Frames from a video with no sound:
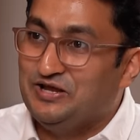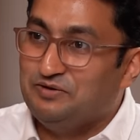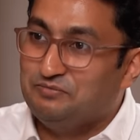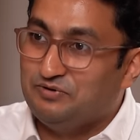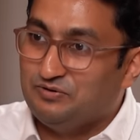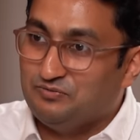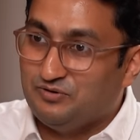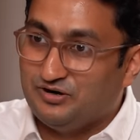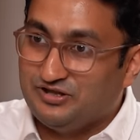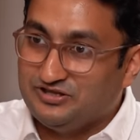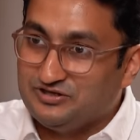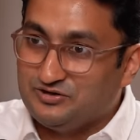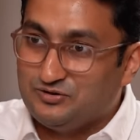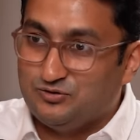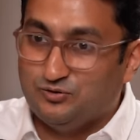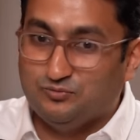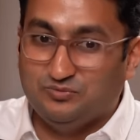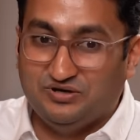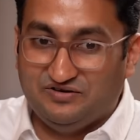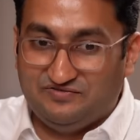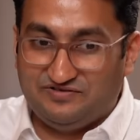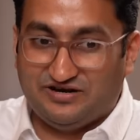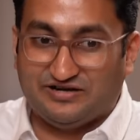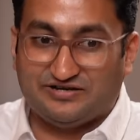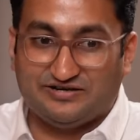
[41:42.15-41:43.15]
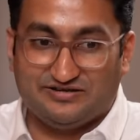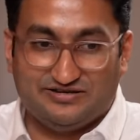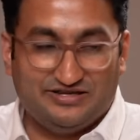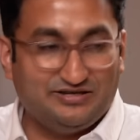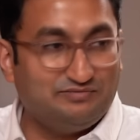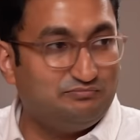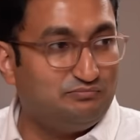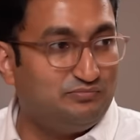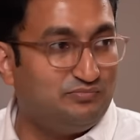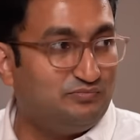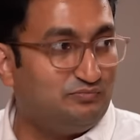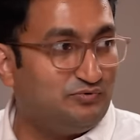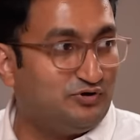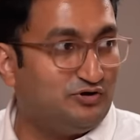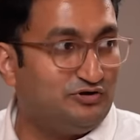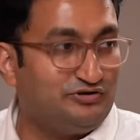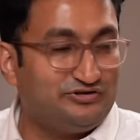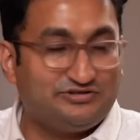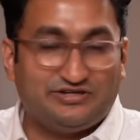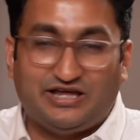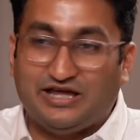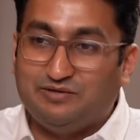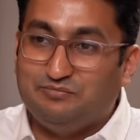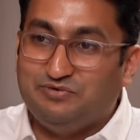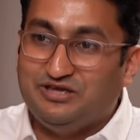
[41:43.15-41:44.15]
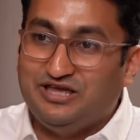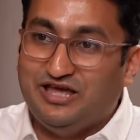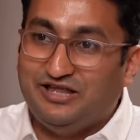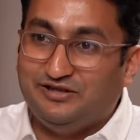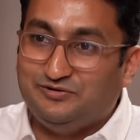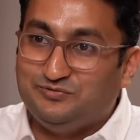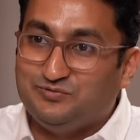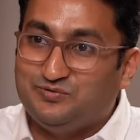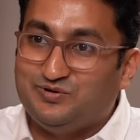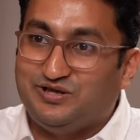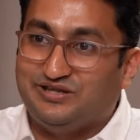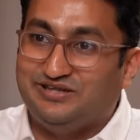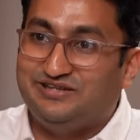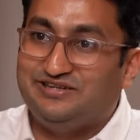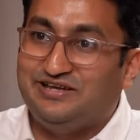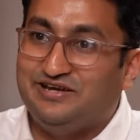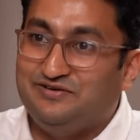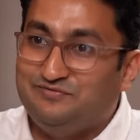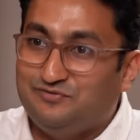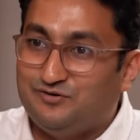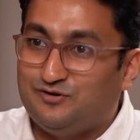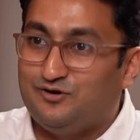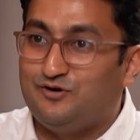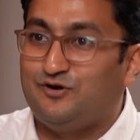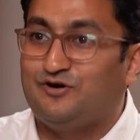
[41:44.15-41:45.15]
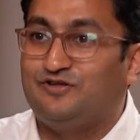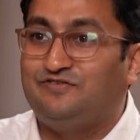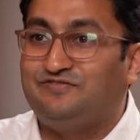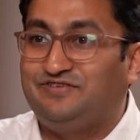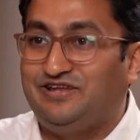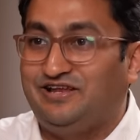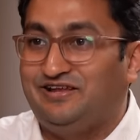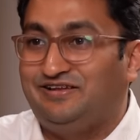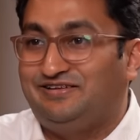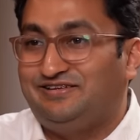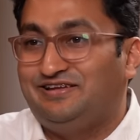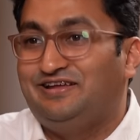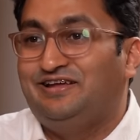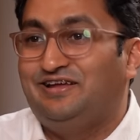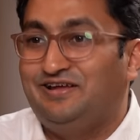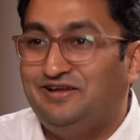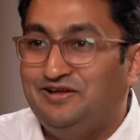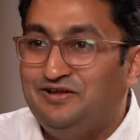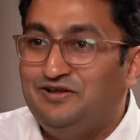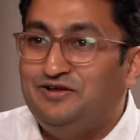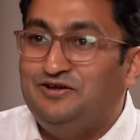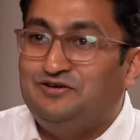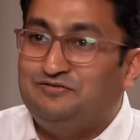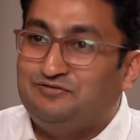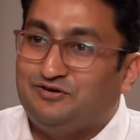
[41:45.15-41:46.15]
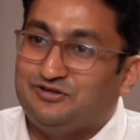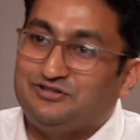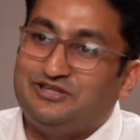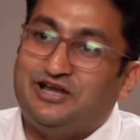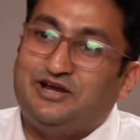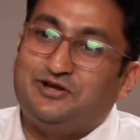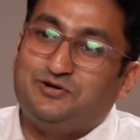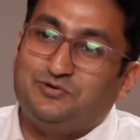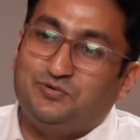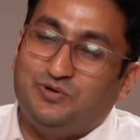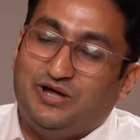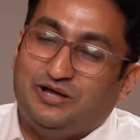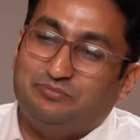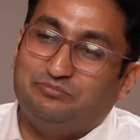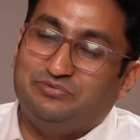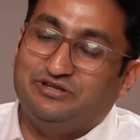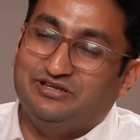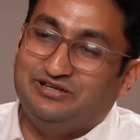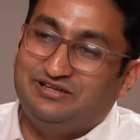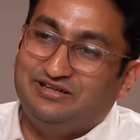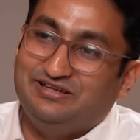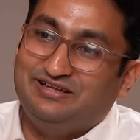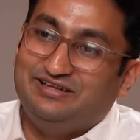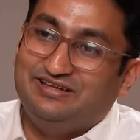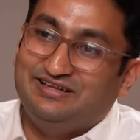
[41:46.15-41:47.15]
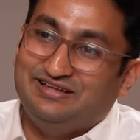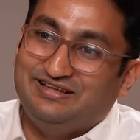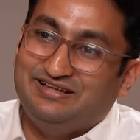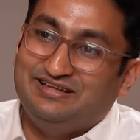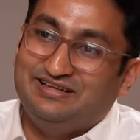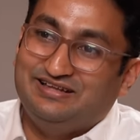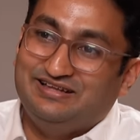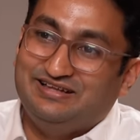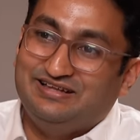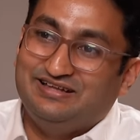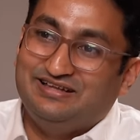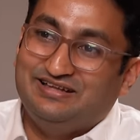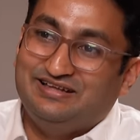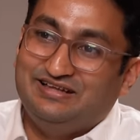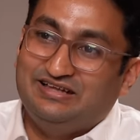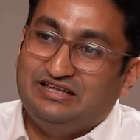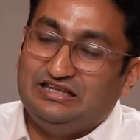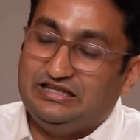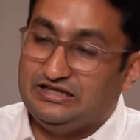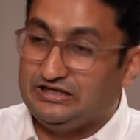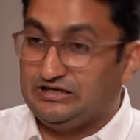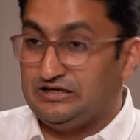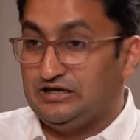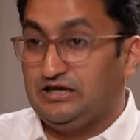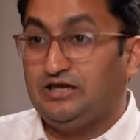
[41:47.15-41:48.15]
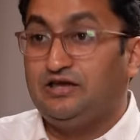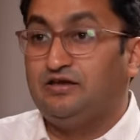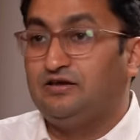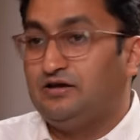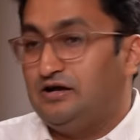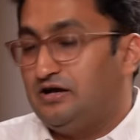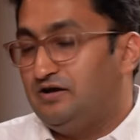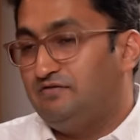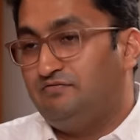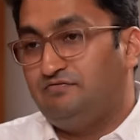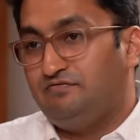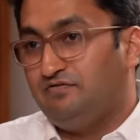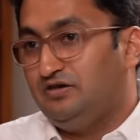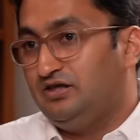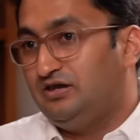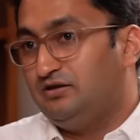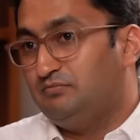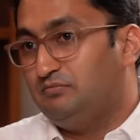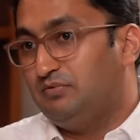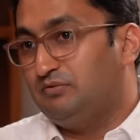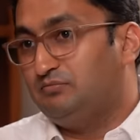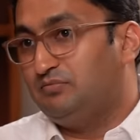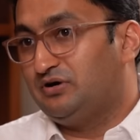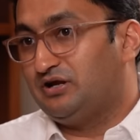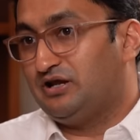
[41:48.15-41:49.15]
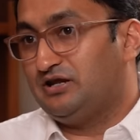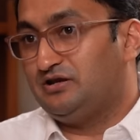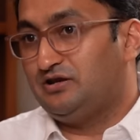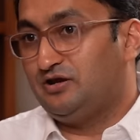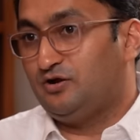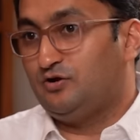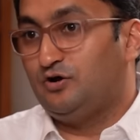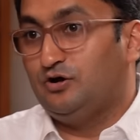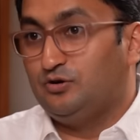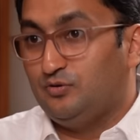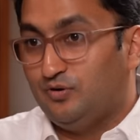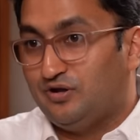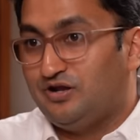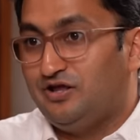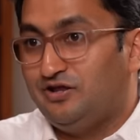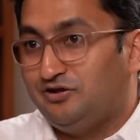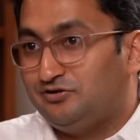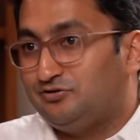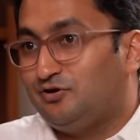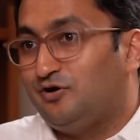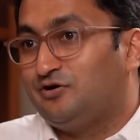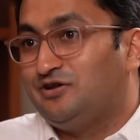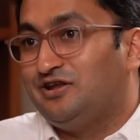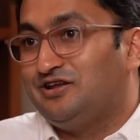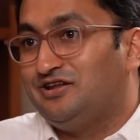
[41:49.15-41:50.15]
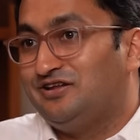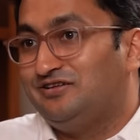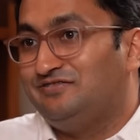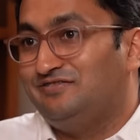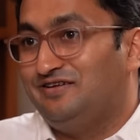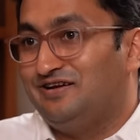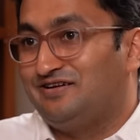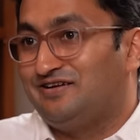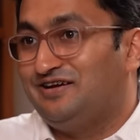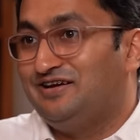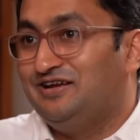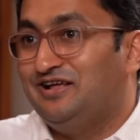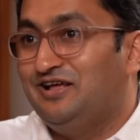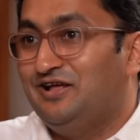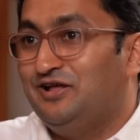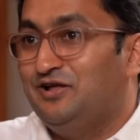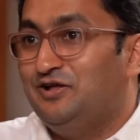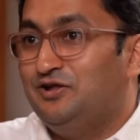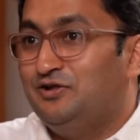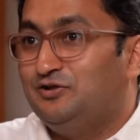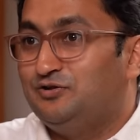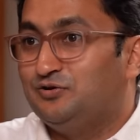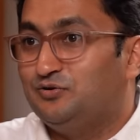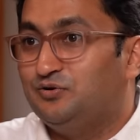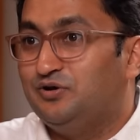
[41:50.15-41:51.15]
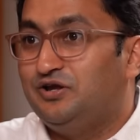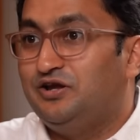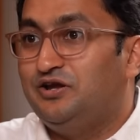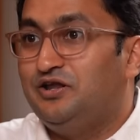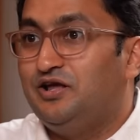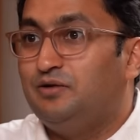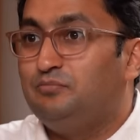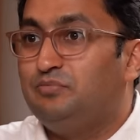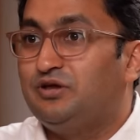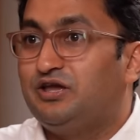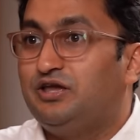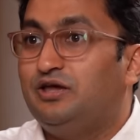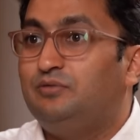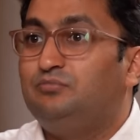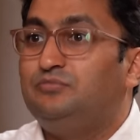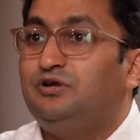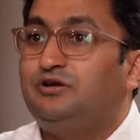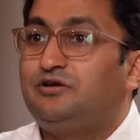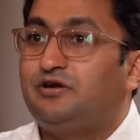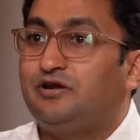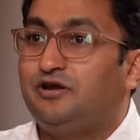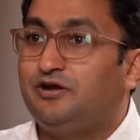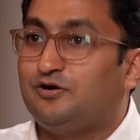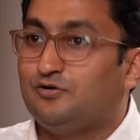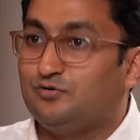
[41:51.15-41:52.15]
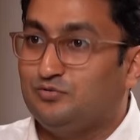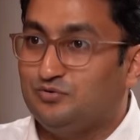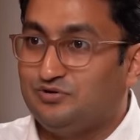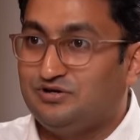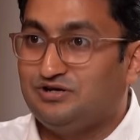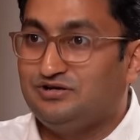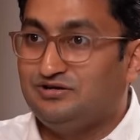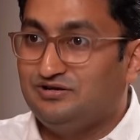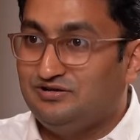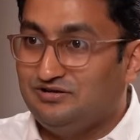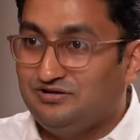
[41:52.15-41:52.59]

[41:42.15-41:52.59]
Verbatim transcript: but what are the global factors like because timing has to coincide for a lot of things for that to happen like if we remember and recall you are a historian as well right so india became the trade route